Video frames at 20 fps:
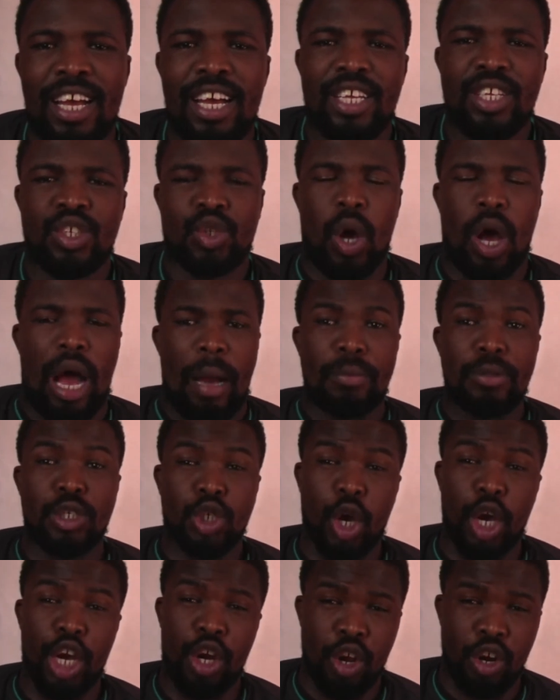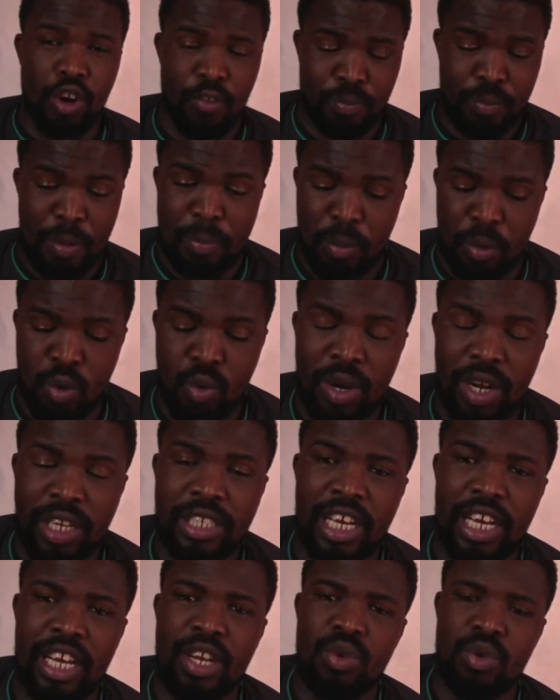So I'm sure a lot of people will
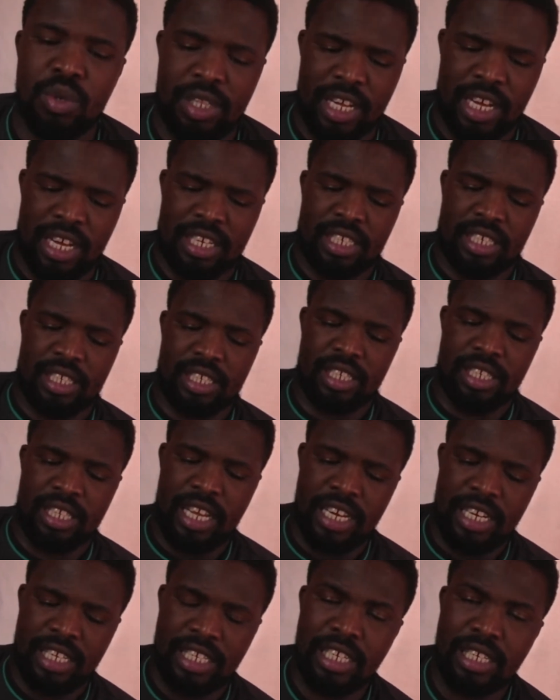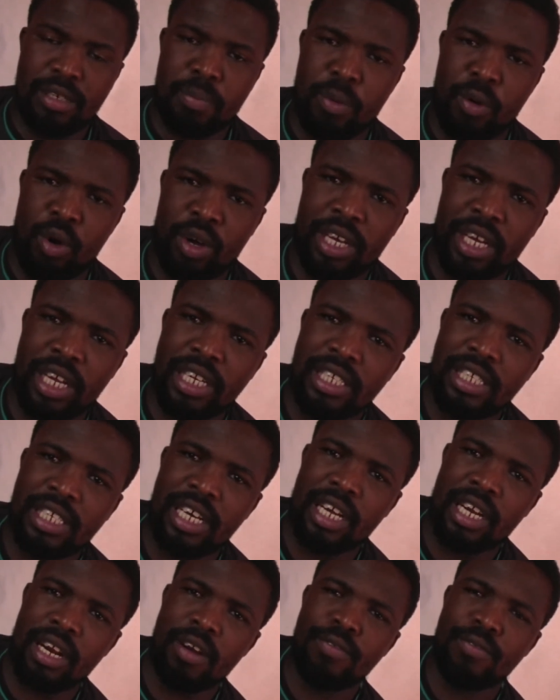tell you that they did block and
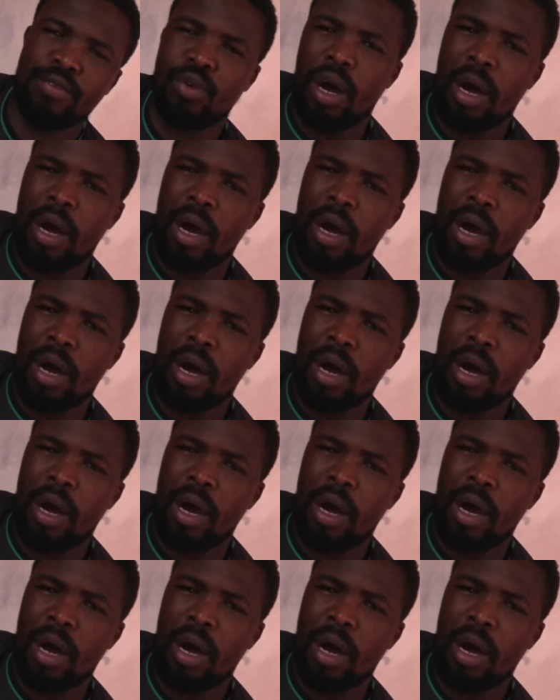tackle for